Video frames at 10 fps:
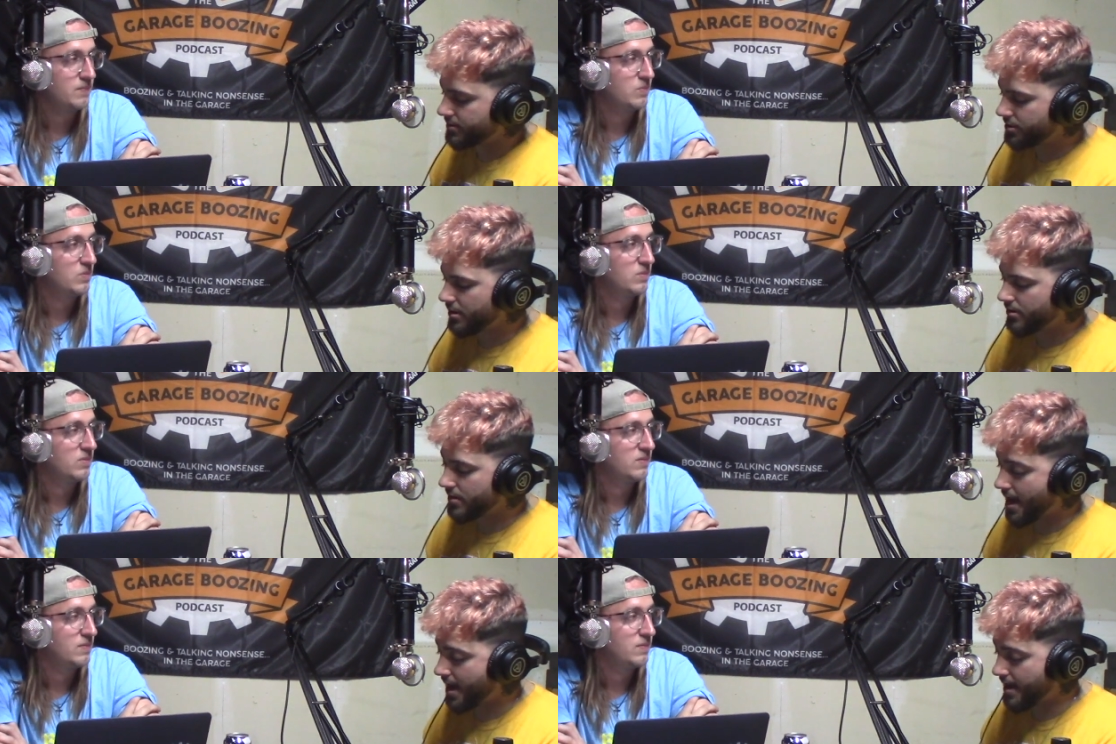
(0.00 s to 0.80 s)

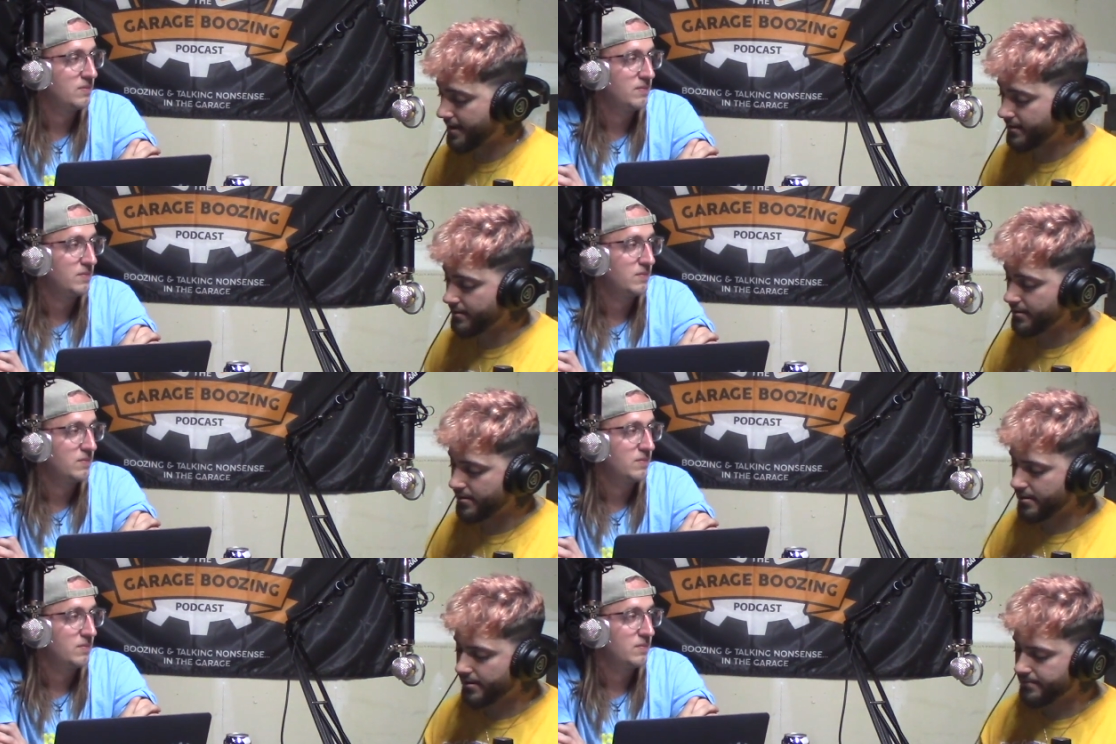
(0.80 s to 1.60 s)
Speaker 1: show, and,
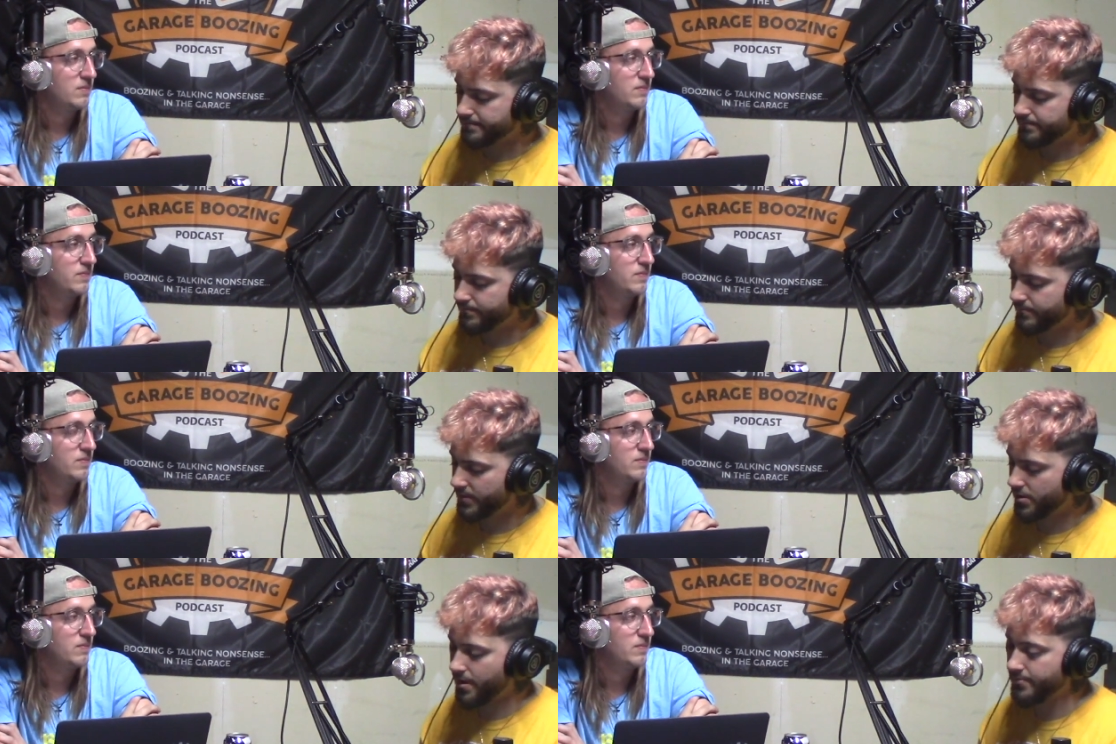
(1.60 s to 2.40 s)

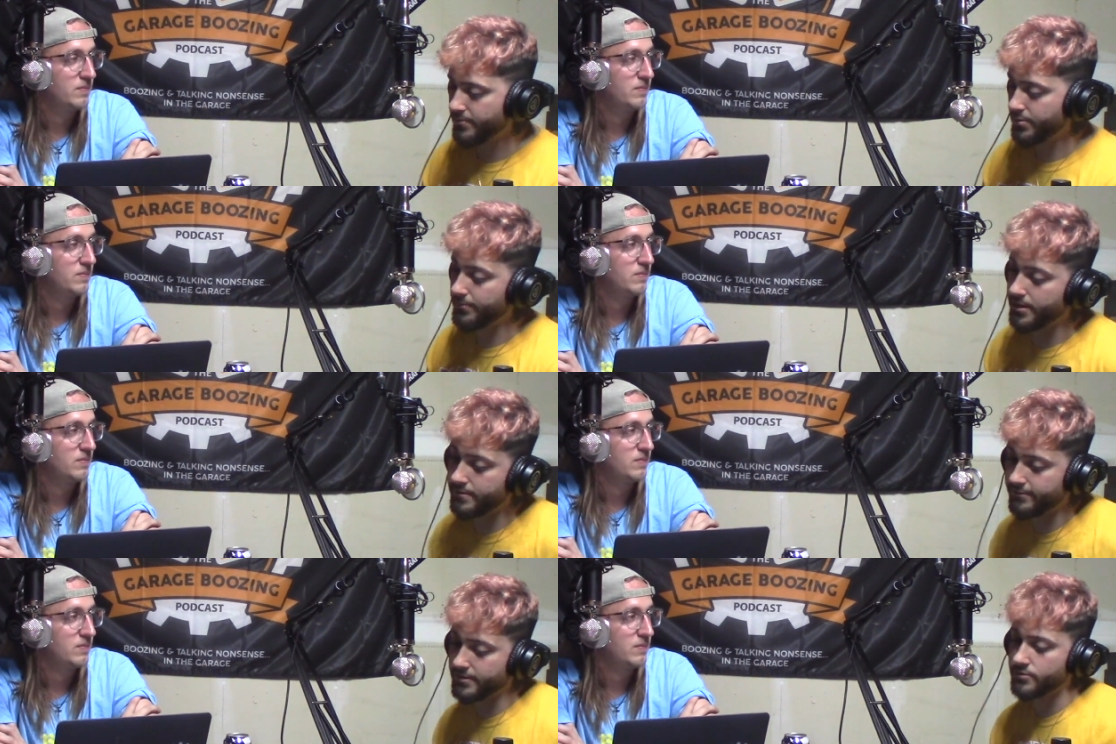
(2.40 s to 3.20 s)
you know, I've been
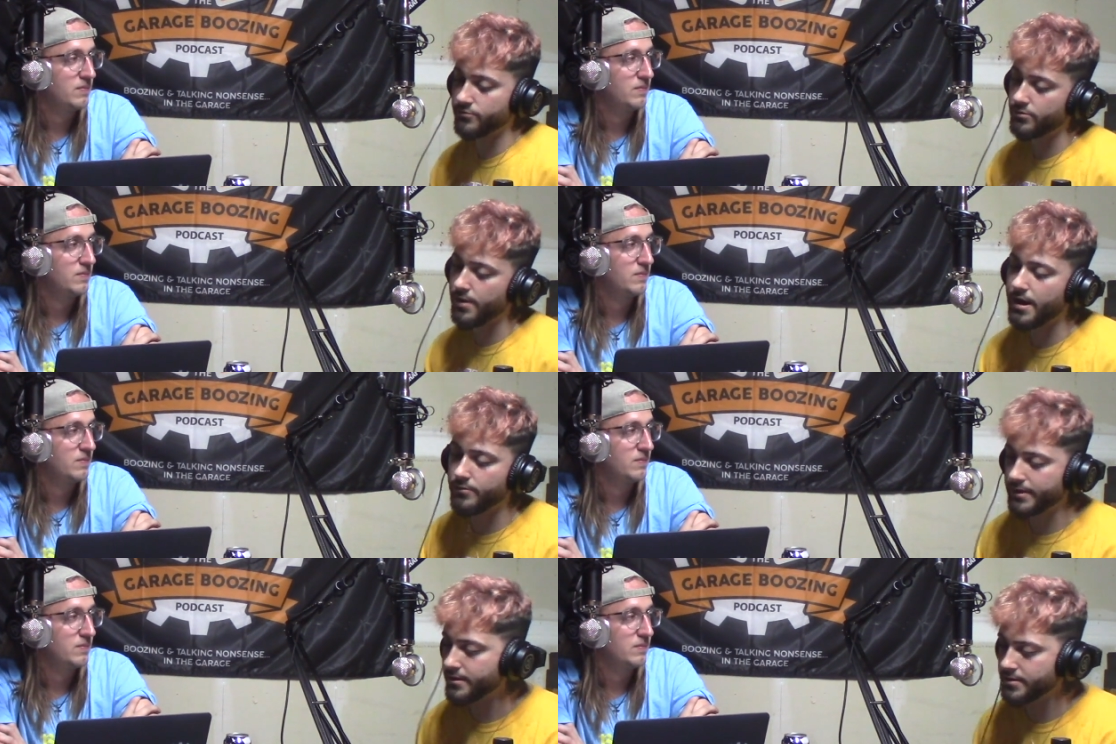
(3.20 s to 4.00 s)
preparing for this for a
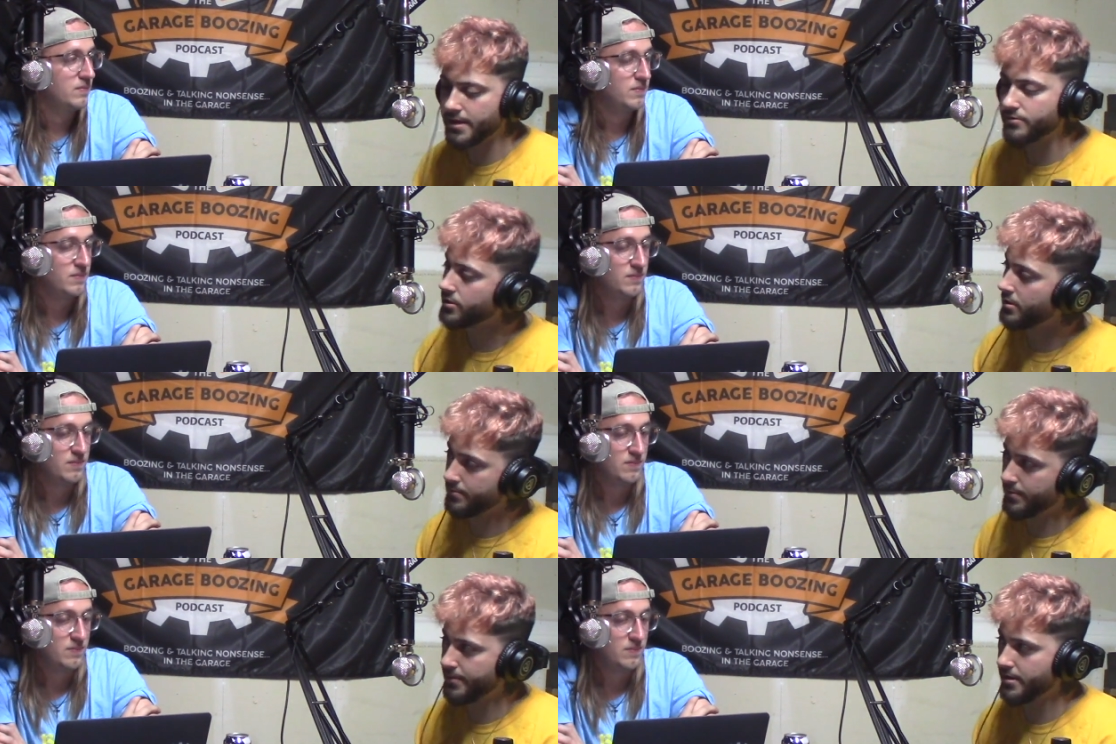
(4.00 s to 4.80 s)
while because I was
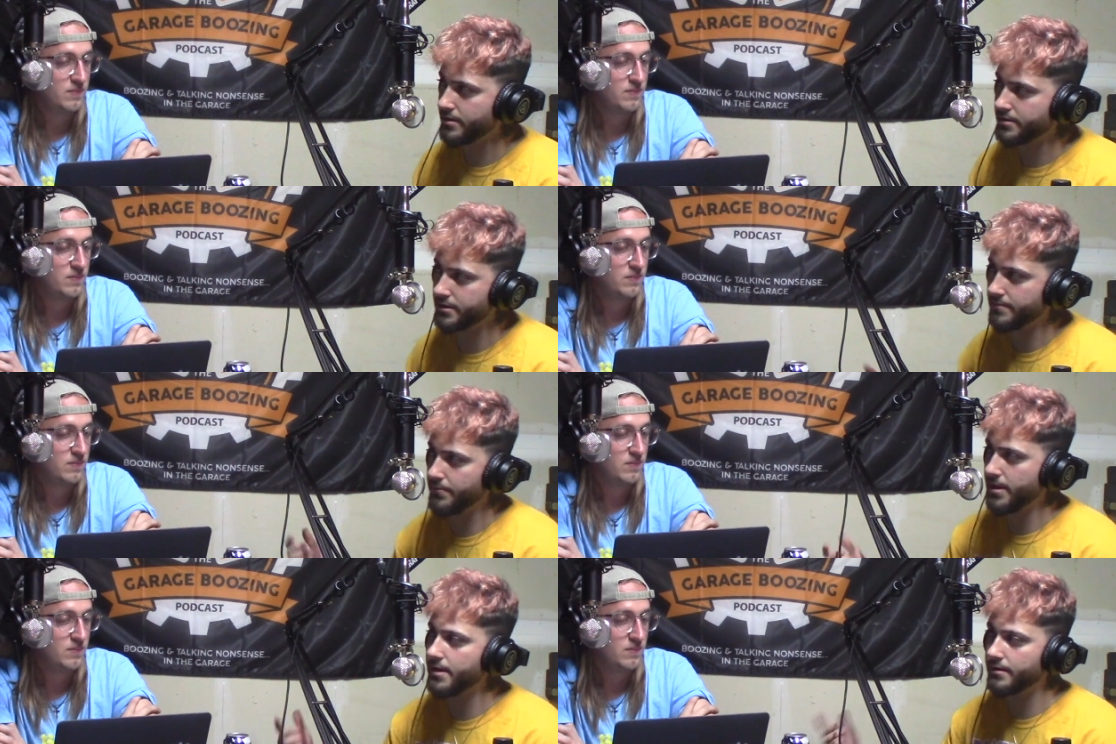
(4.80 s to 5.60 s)
already preparing to
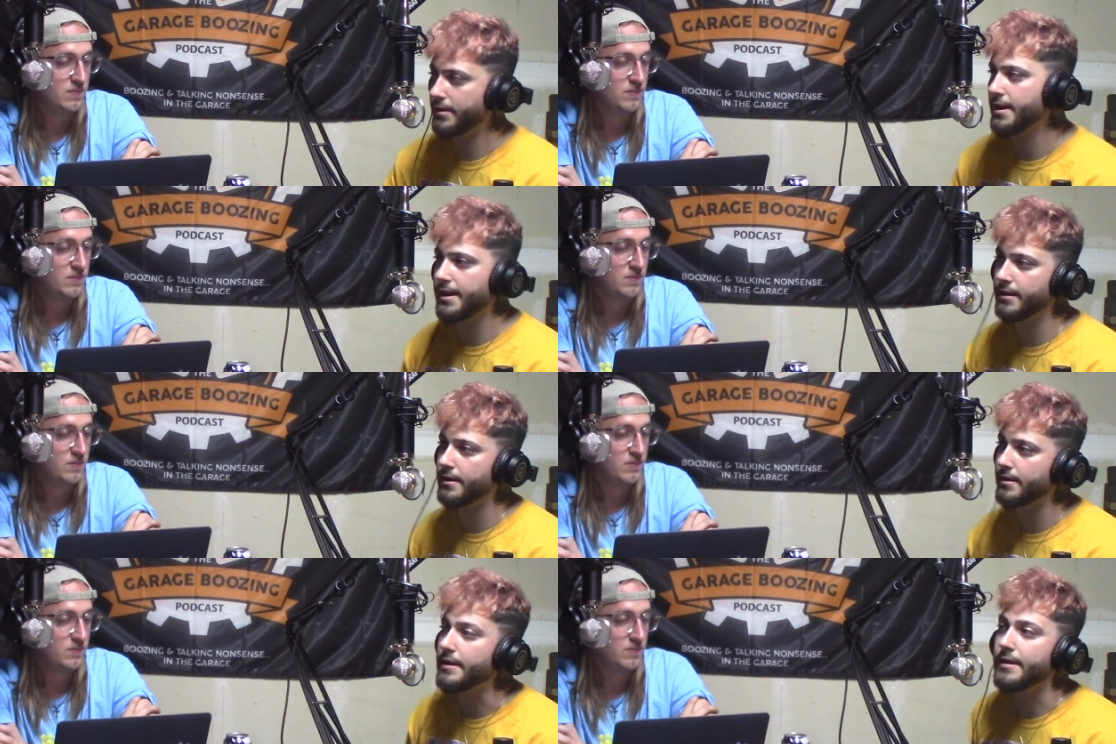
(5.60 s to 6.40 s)
compete in
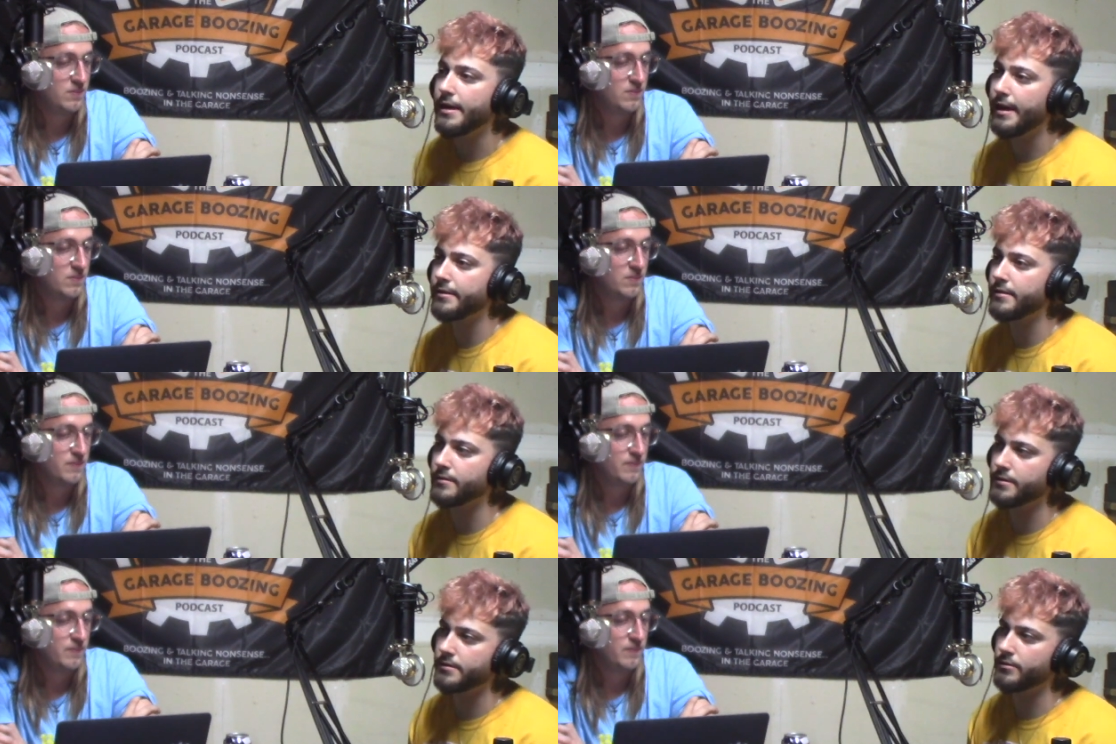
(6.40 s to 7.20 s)
Connecticut at
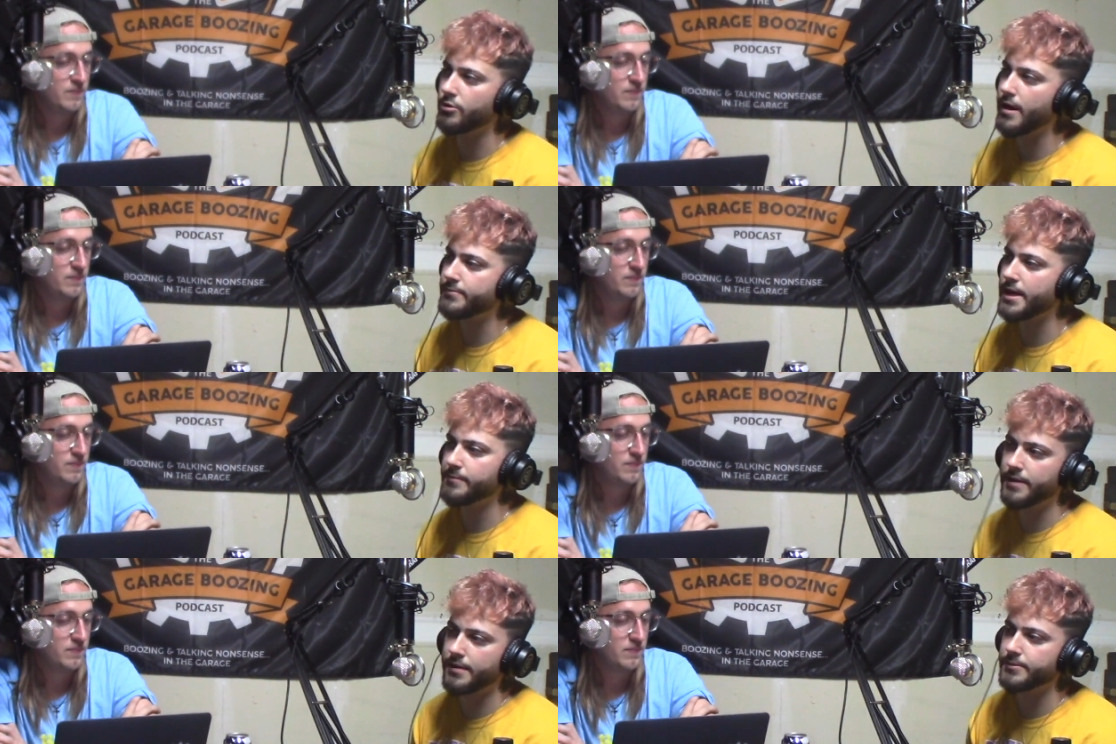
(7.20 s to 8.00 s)
the crop
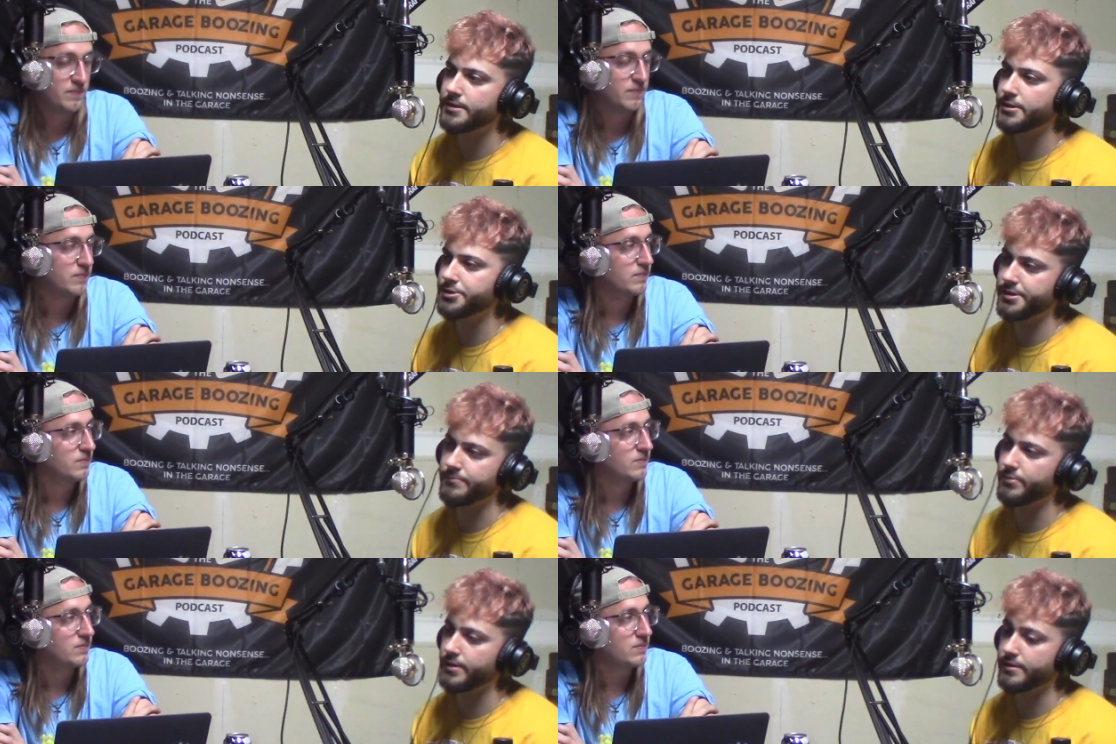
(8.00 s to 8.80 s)
top
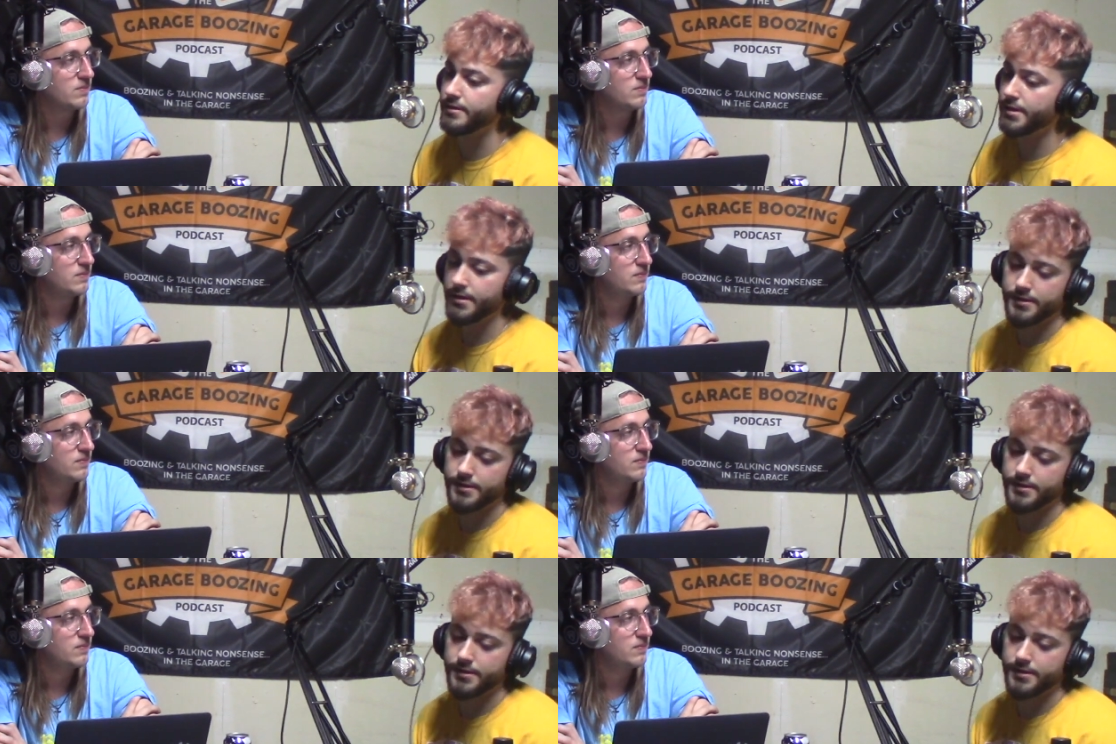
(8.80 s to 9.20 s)
competition, but...